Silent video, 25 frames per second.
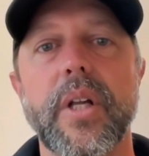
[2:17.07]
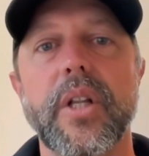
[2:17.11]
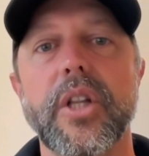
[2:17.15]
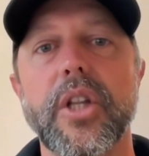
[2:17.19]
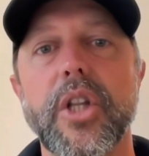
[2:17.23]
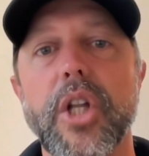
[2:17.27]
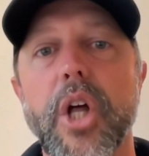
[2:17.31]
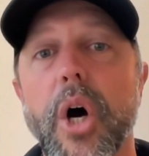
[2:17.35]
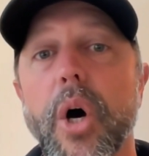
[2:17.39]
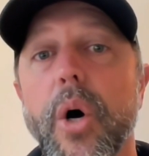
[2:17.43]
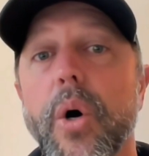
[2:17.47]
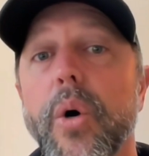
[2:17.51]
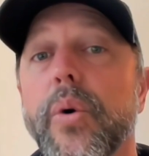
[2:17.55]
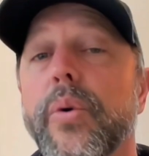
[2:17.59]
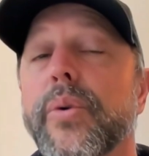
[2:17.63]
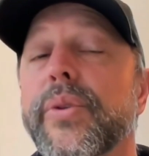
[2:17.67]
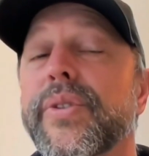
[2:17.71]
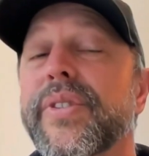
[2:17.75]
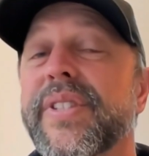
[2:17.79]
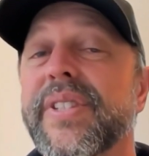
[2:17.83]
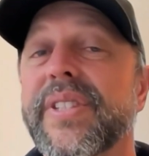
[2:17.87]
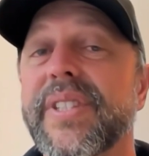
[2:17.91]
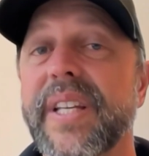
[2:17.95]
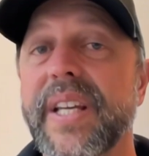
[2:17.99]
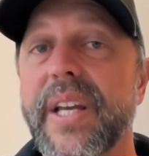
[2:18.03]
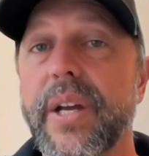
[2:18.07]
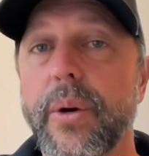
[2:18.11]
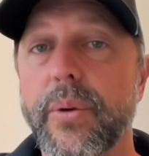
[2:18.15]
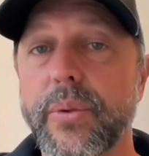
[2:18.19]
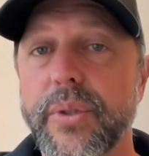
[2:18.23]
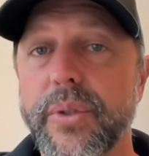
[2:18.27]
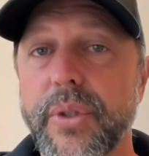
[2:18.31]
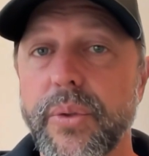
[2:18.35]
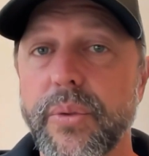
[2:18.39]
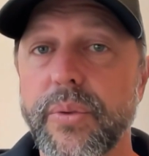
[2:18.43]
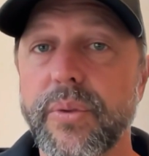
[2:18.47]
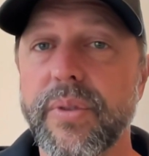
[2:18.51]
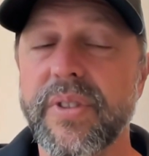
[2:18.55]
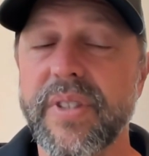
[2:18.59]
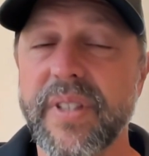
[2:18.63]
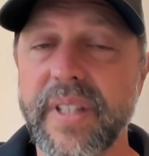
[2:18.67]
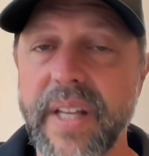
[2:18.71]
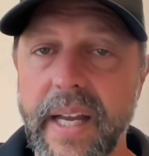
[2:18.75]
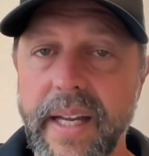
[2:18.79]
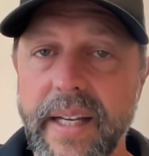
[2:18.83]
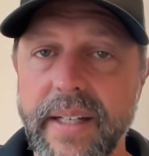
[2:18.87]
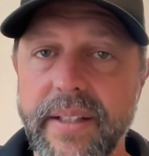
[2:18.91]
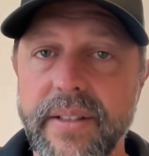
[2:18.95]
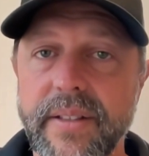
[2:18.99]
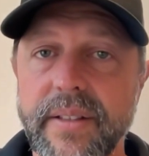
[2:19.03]
low CO2
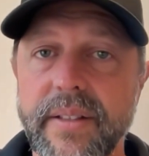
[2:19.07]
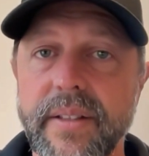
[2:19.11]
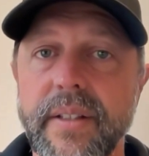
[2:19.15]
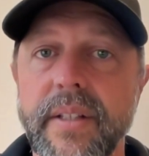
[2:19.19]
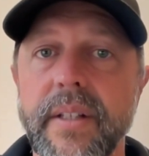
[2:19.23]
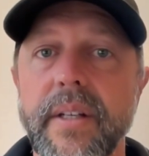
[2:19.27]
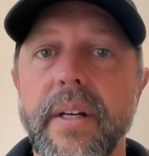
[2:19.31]
state,